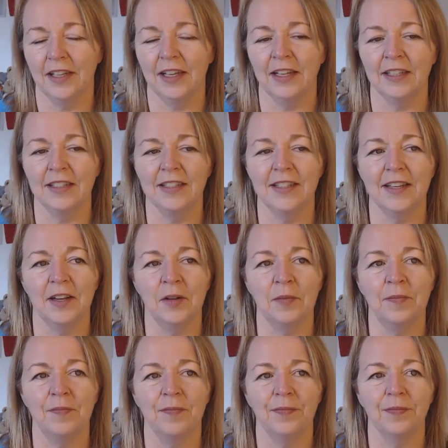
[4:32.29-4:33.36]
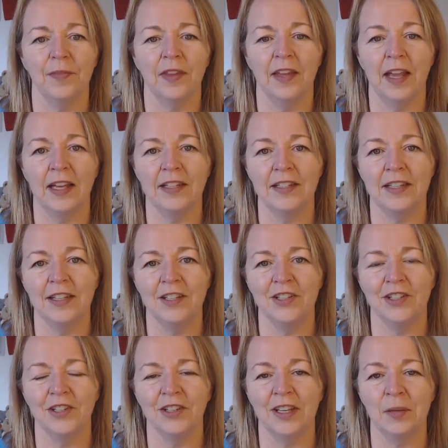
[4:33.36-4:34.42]
And the head
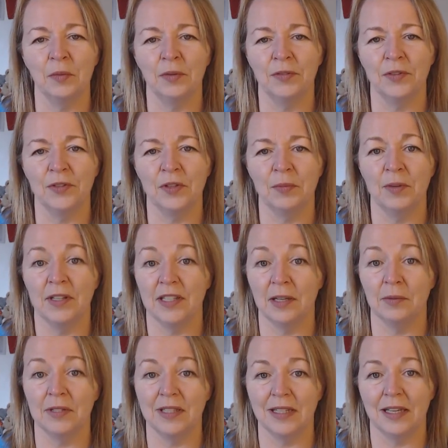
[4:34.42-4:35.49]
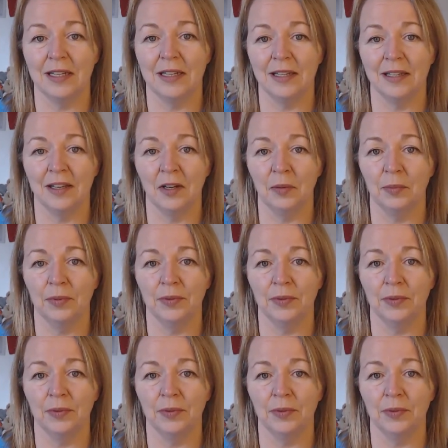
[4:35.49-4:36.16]
teacher came over to me as I was tidying up,